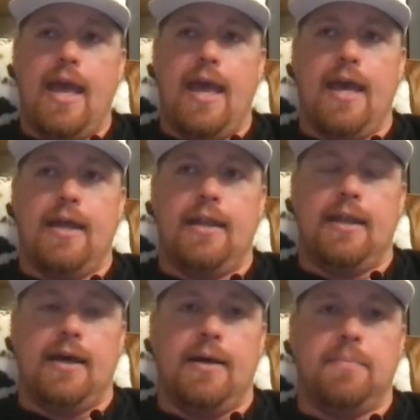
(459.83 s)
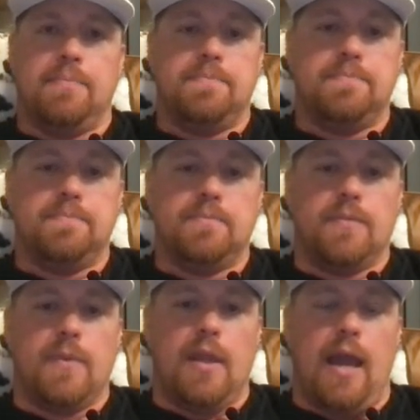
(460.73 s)
And um,
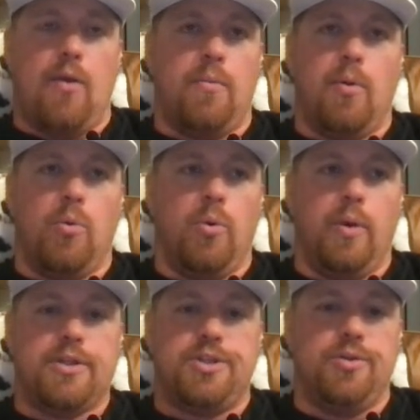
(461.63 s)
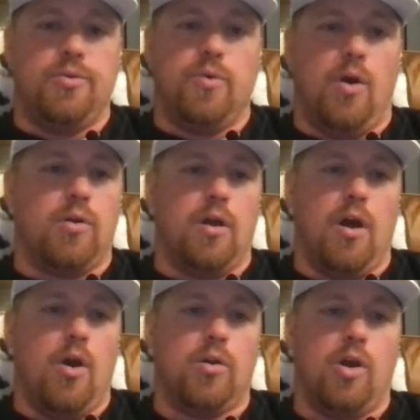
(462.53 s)
I remember we went to
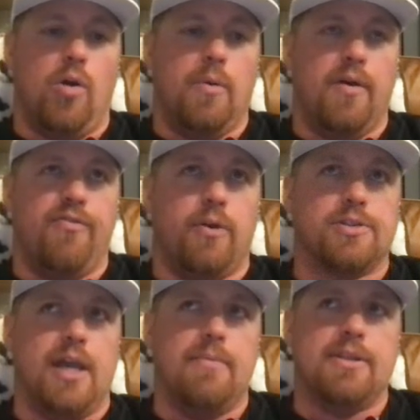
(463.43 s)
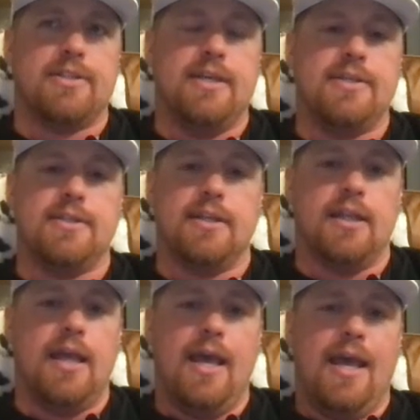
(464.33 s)
Oklahoma first game of the
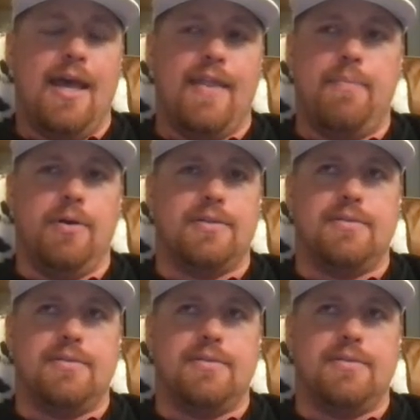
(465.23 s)
season and they put